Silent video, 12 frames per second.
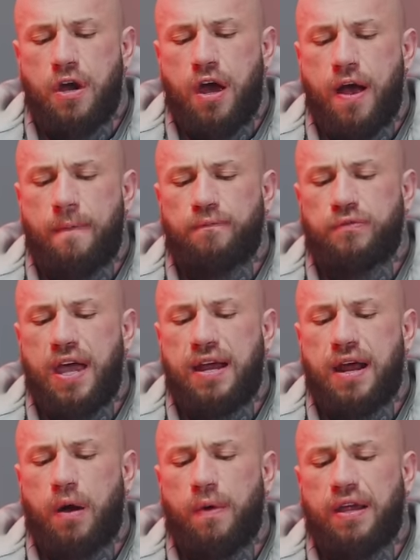Um,
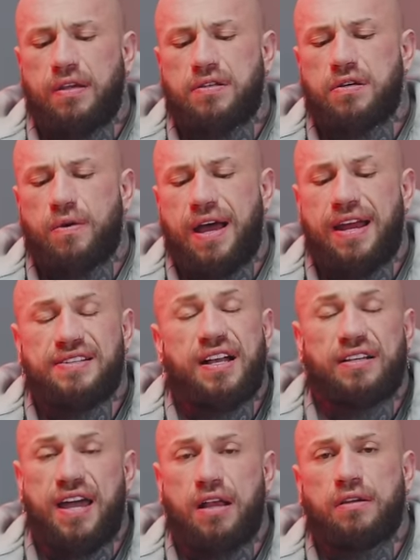then I went into an
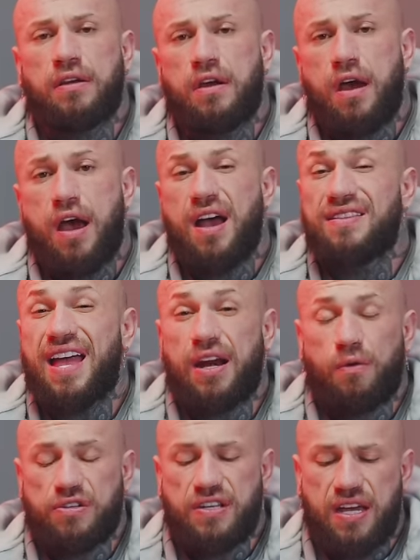SLDL, uh, then it
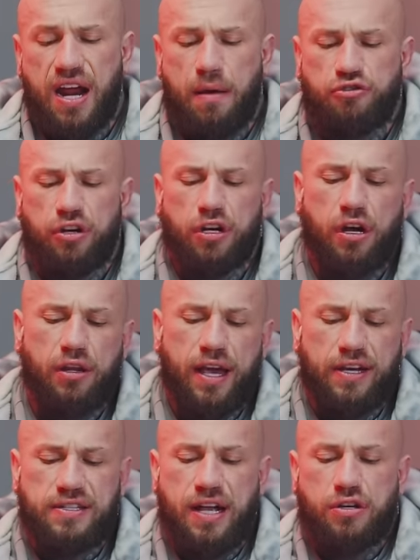was seated hamstring curl, leg
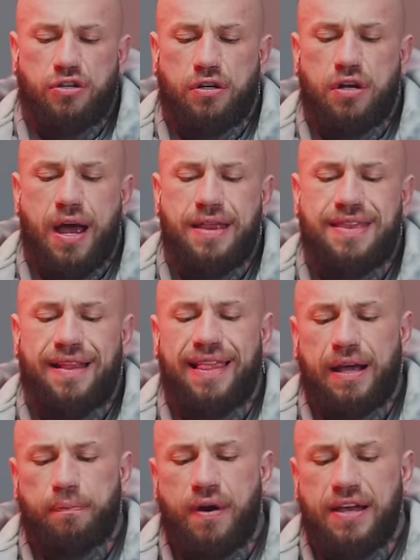extension, and then
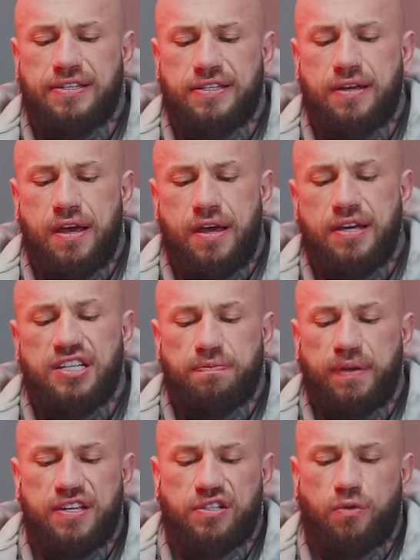leg press,
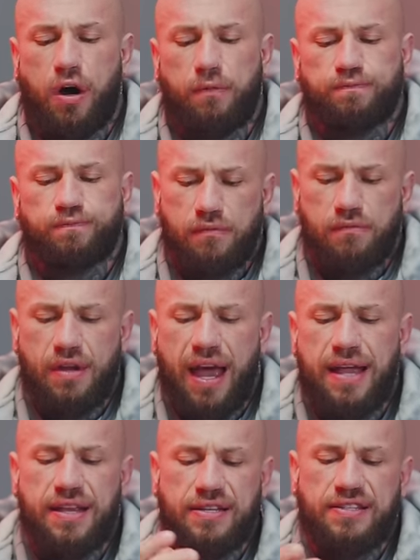split squat,
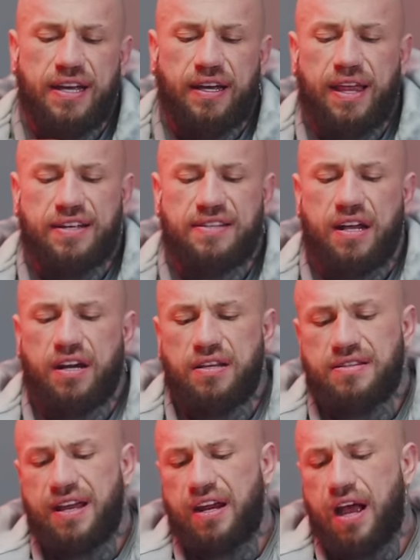and then single leg standing,
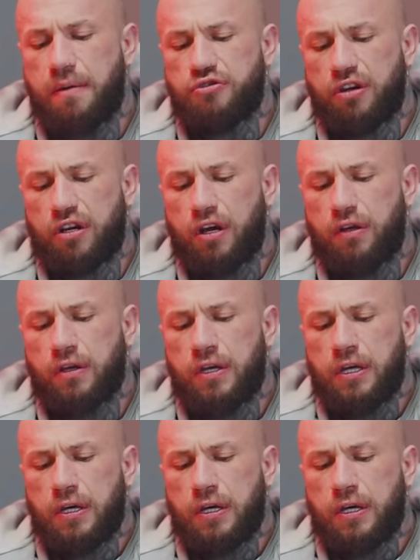standing hamstring curl.